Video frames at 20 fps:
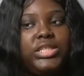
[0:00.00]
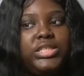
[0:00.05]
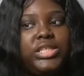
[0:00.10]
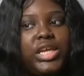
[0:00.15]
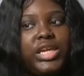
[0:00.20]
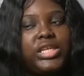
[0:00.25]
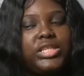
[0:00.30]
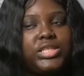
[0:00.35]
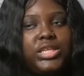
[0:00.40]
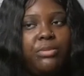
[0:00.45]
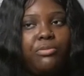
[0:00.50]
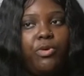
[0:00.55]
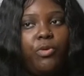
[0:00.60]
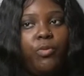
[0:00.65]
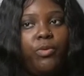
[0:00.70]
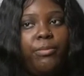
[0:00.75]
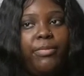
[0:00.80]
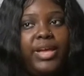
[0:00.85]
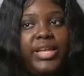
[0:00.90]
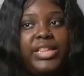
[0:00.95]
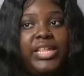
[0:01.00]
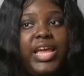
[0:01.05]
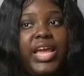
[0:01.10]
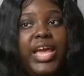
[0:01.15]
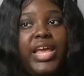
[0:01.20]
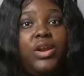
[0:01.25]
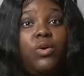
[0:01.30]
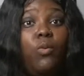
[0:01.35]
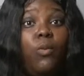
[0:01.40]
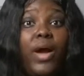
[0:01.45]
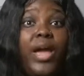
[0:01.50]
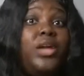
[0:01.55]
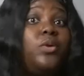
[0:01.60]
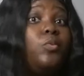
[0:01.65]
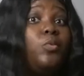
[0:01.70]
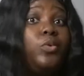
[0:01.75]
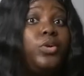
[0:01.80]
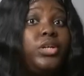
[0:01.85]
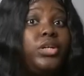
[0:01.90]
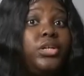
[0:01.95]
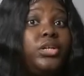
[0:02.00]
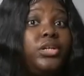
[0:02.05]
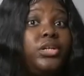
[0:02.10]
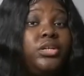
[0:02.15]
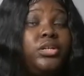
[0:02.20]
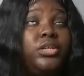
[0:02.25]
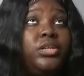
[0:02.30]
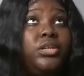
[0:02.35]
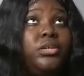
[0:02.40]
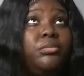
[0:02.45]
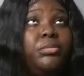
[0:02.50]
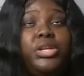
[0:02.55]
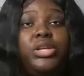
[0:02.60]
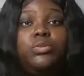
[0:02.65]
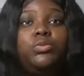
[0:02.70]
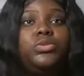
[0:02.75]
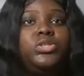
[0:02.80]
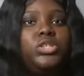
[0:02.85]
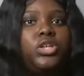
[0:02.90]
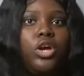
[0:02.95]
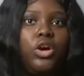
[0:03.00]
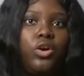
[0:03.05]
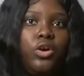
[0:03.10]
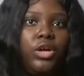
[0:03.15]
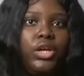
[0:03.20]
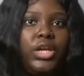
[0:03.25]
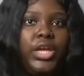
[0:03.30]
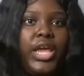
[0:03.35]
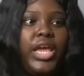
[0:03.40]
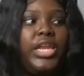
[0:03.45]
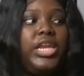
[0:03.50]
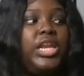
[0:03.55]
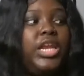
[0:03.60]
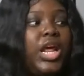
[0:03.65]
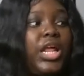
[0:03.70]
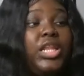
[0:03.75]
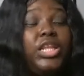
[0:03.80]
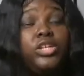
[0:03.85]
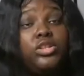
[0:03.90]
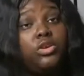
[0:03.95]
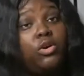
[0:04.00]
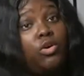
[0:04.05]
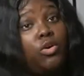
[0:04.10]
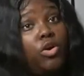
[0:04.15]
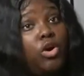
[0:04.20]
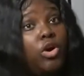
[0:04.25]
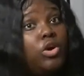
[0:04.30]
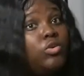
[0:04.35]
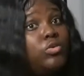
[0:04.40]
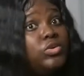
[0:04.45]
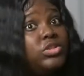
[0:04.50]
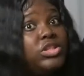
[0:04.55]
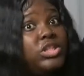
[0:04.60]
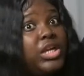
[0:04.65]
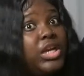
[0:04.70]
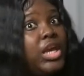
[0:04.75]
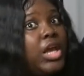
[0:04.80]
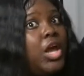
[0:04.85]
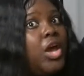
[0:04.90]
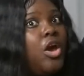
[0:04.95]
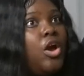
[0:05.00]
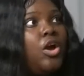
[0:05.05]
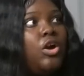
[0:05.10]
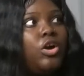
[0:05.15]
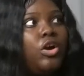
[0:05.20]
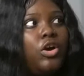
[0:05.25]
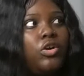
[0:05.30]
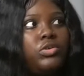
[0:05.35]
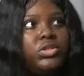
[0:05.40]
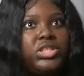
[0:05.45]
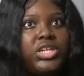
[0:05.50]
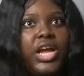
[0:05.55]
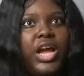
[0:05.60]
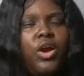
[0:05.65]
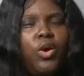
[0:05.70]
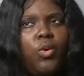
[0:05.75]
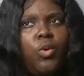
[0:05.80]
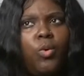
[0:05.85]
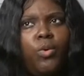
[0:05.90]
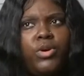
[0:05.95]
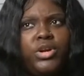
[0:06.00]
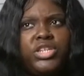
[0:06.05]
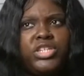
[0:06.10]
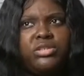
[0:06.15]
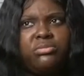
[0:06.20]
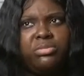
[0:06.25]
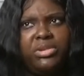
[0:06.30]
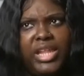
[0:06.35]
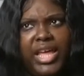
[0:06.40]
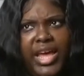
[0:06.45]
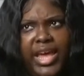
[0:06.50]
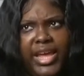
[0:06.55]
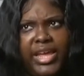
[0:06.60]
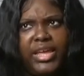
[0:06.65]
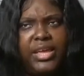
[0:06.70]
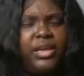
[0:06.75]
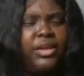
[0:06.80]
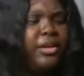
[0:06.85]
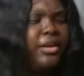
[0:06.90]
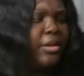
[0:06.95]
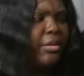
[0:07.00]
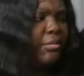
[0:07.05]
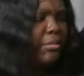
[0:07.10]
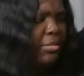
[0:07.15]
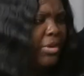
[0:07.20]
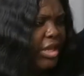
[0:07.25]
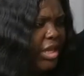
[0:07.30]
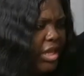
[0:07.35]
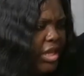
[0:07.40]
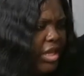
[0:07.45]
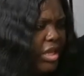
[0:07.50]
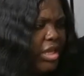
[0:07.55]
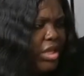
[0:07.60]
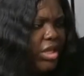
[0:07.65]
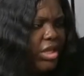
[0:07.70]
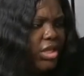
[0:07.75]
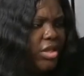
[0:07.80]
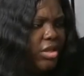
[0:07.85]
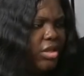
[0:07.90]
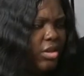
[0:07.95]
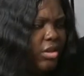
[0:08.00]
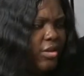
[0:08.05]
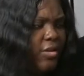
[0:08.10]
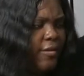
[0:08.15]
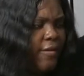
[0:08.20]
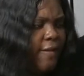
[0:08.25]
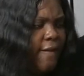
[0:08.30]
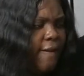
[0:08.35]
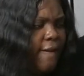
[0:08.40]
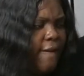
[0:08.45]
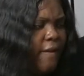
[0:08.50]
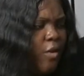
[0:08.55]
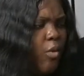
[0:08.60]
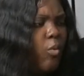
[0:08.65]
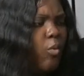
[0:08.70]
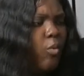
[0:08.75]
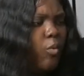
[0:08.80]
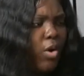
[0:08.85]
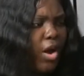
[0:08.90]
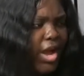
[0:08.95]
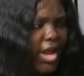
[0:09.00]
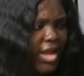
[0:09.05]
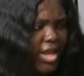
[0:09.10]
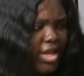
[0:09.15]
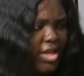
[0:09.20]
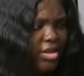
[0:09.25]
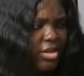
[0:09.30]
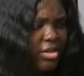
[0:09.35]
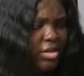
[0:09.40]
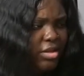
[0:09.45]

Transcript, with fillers: second time I went back, they had a white one, but it was gone. And then I looked on Coach. Coach got orange, black, pink, white.